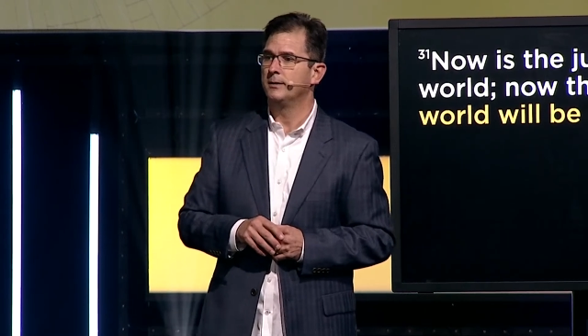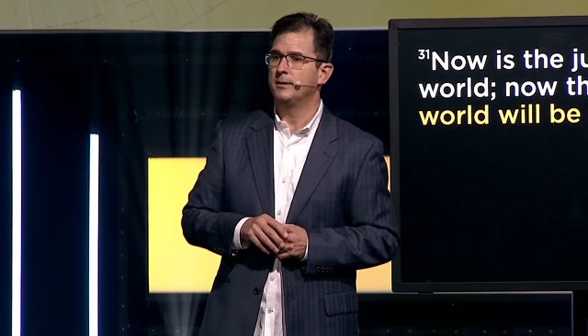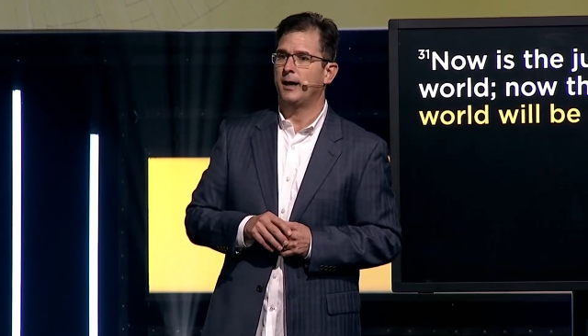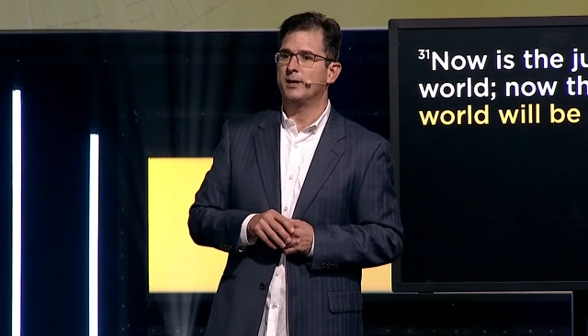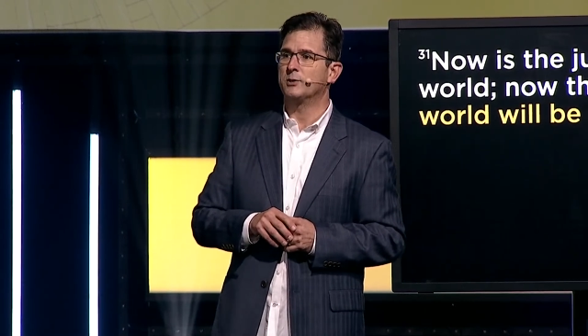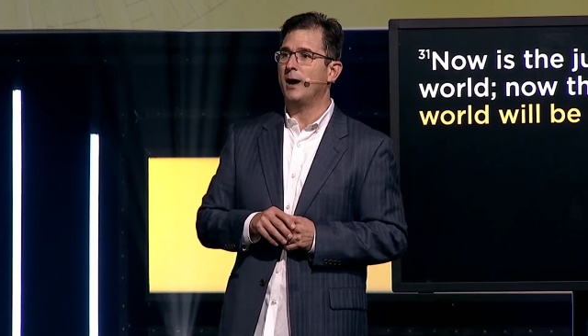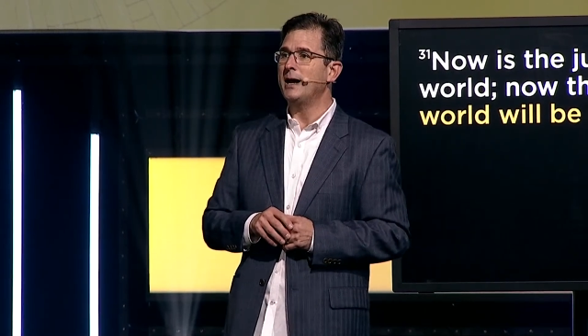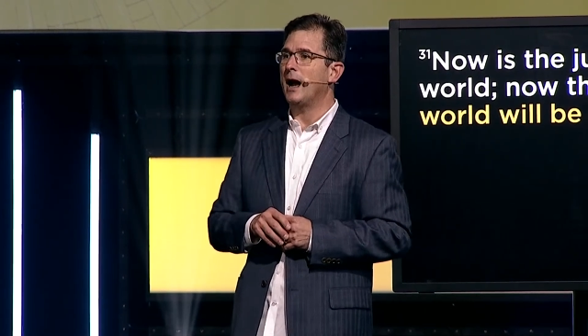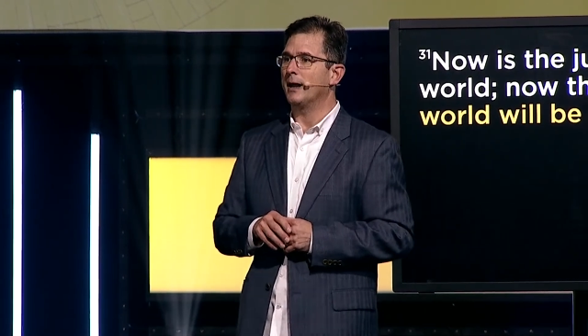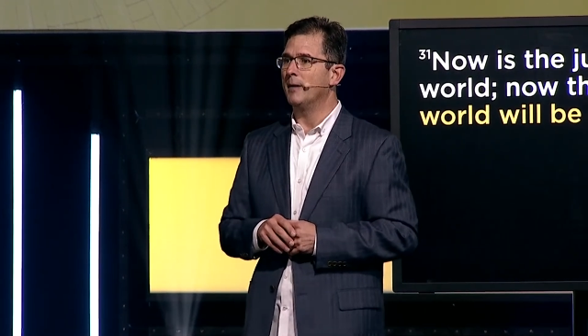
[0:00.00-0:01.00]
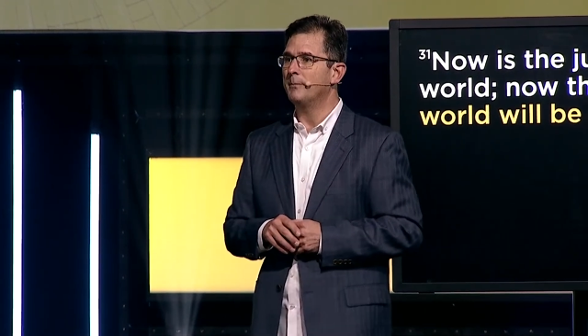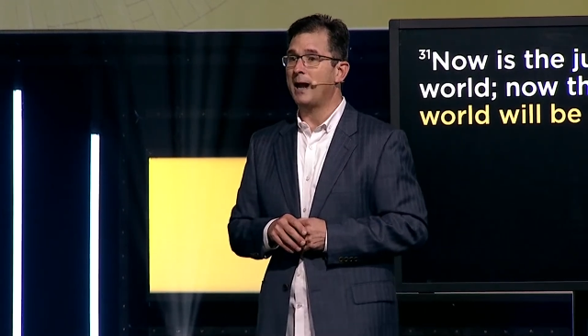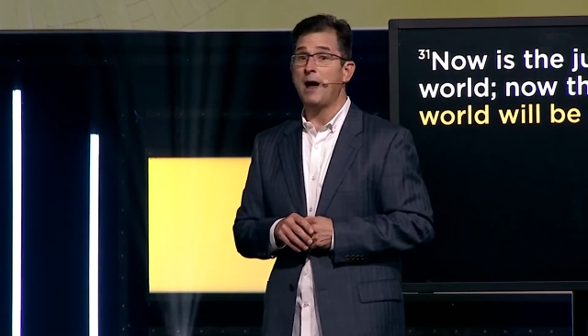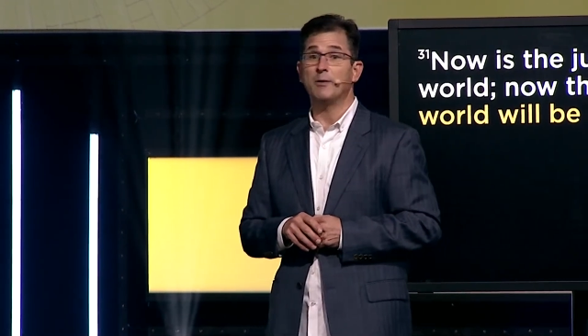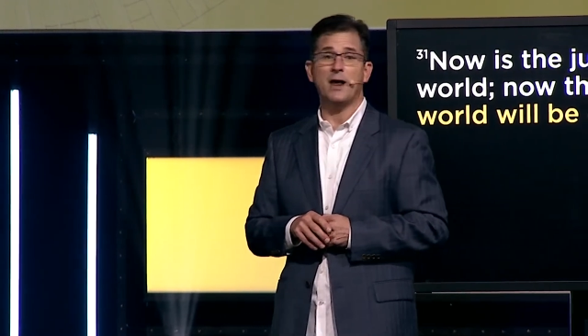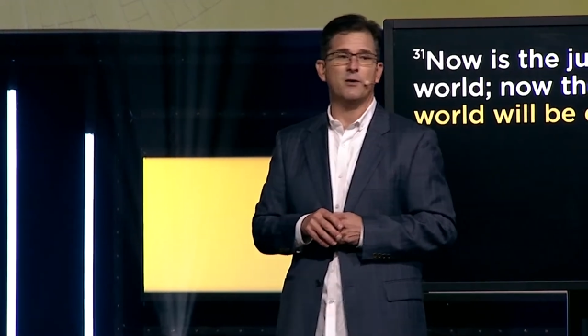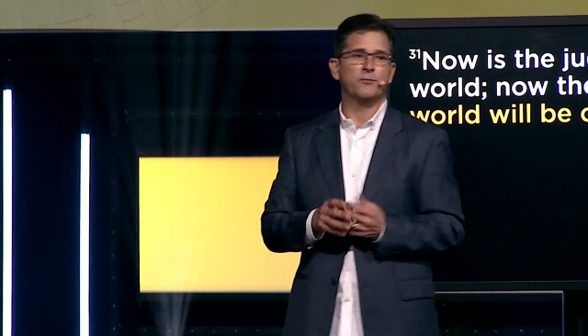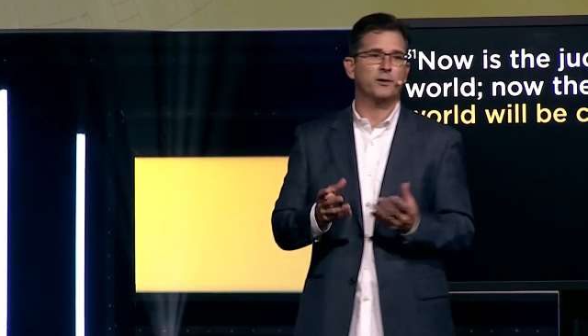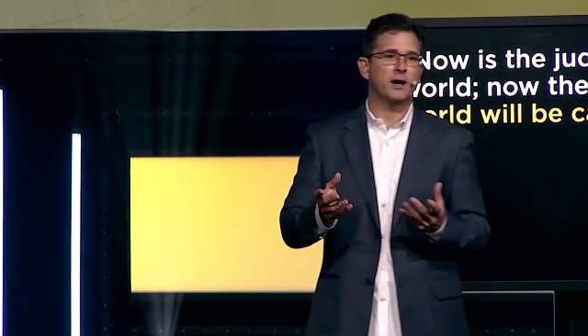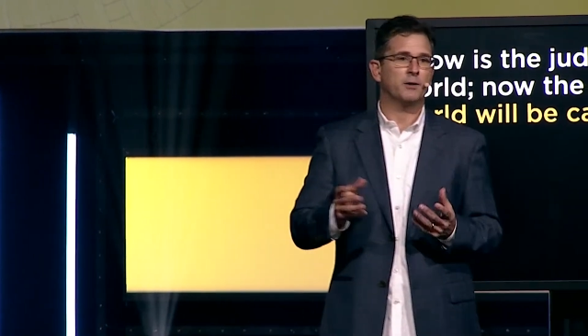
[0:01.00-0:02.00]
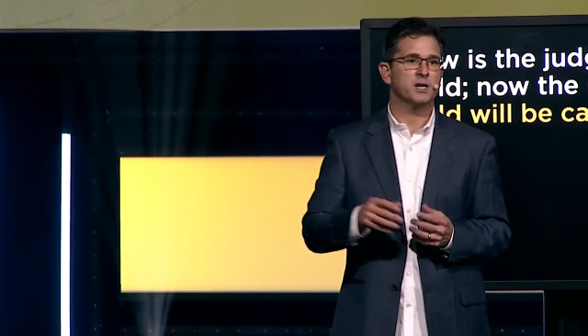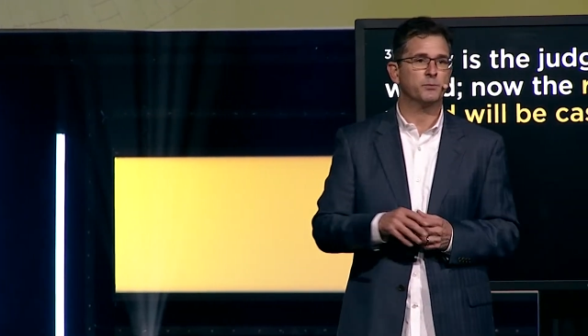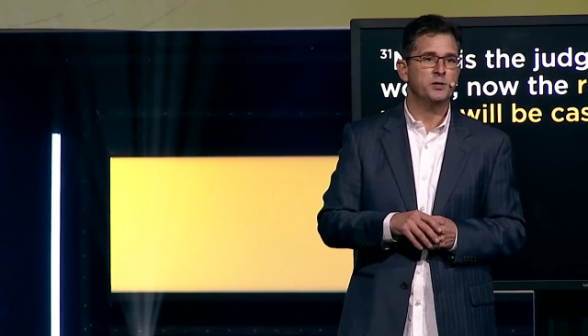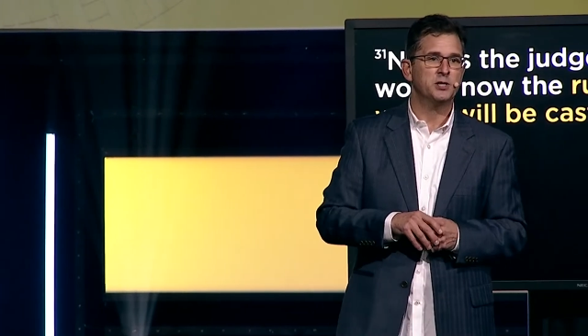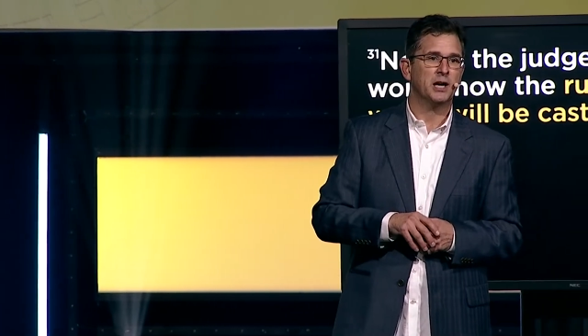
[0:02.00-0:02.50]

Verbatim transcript: And so I got up, and I, I don't forget what I was preaching